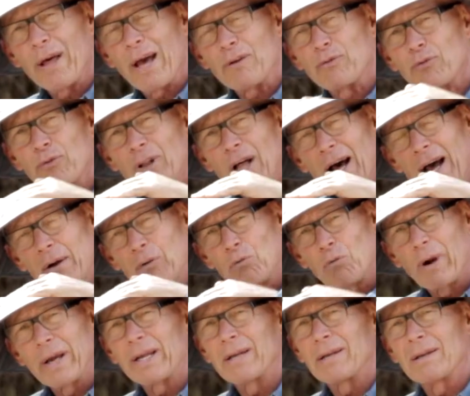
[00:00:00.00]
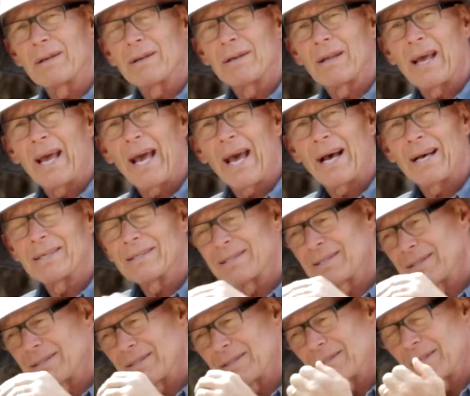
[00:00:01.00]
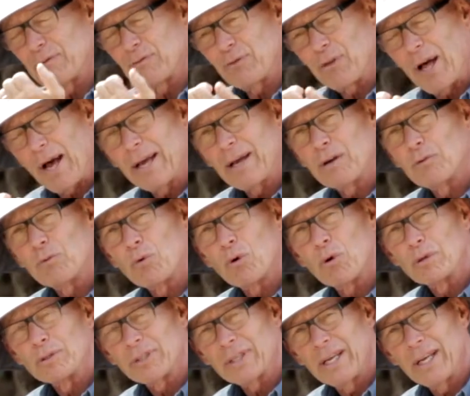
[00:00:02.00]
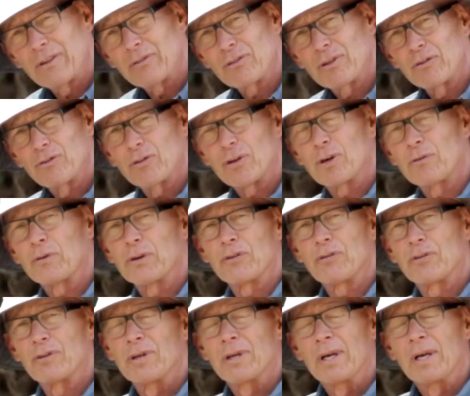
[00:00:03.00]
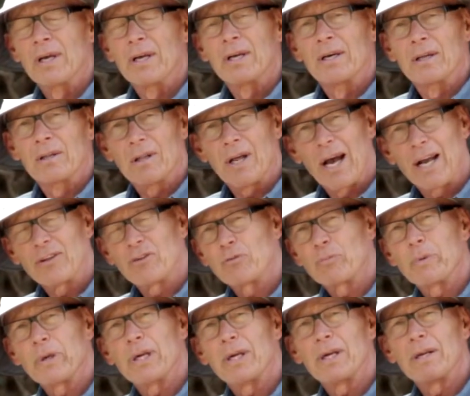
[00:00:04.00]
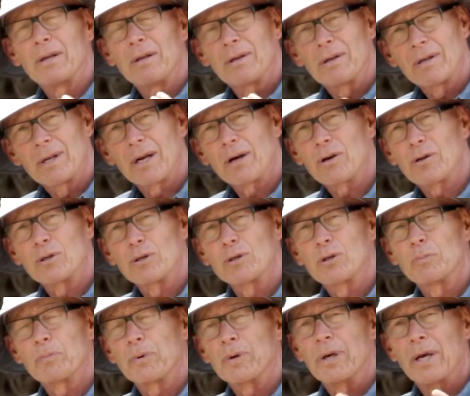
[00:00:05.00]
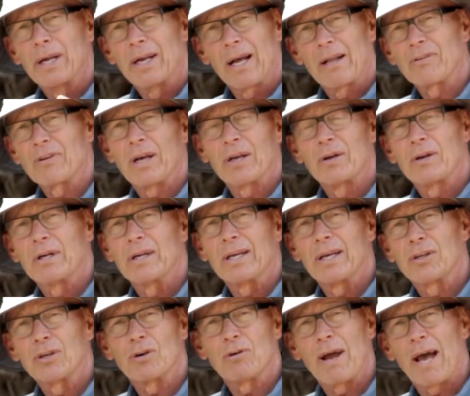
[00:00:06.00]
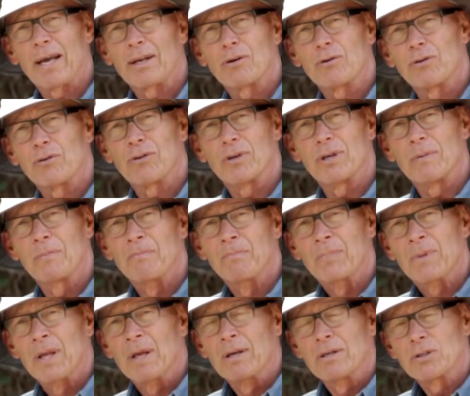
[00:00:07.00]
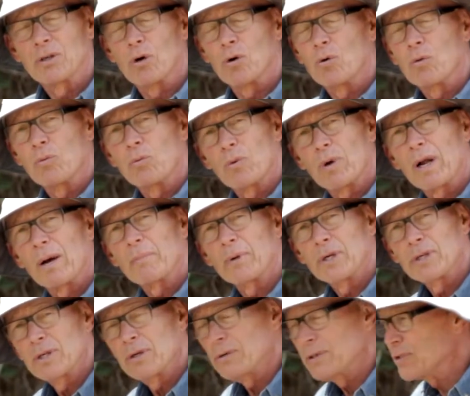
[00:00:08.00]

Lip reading: that fly right as the fly unrolls, it hits the surface. Line speed, narrow loop, and that's how you're going to get your accuracy. So what I'm going to do